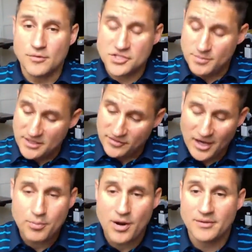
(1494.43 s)
Which means
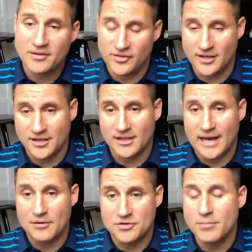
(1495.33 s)
on premise and in the
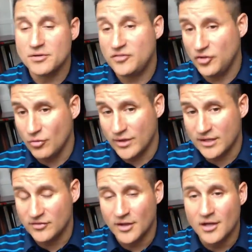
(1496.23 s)
cloud. Number two
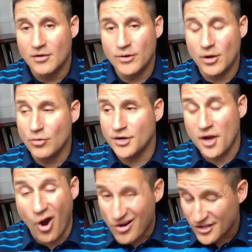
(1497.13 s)
is we own
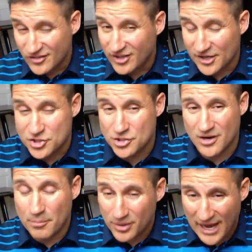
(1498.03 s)
an
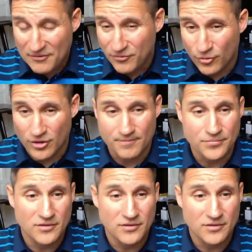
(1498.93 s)
architecture, a platform.